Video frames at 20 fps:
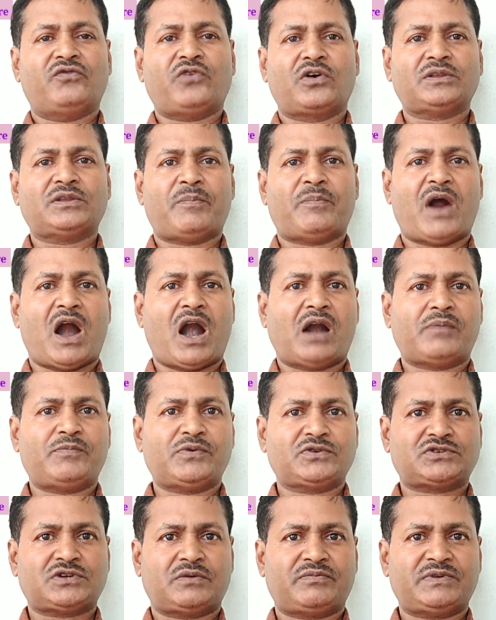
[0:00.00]
for the
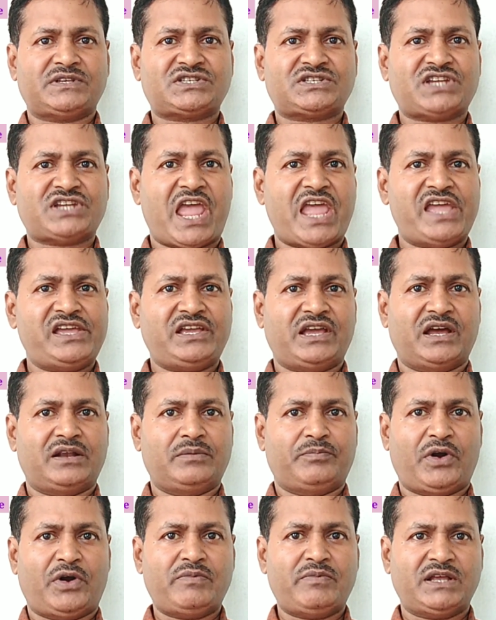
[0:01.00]
purpose of staying
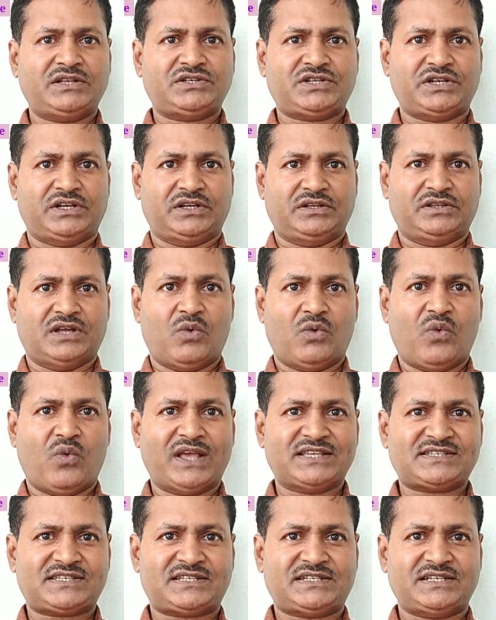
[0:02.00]
and preventing the
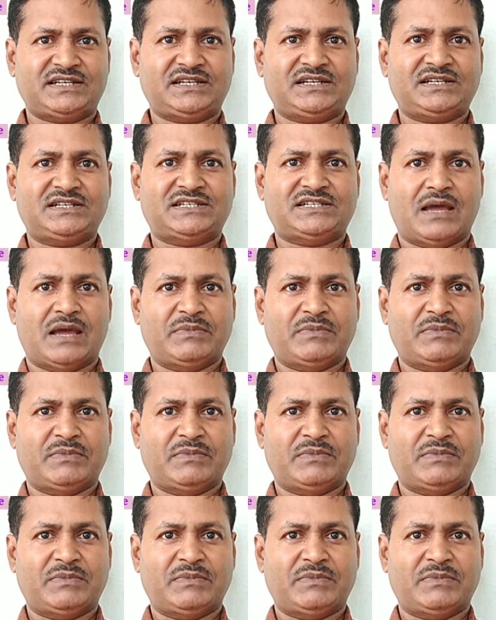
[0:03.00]
wasting,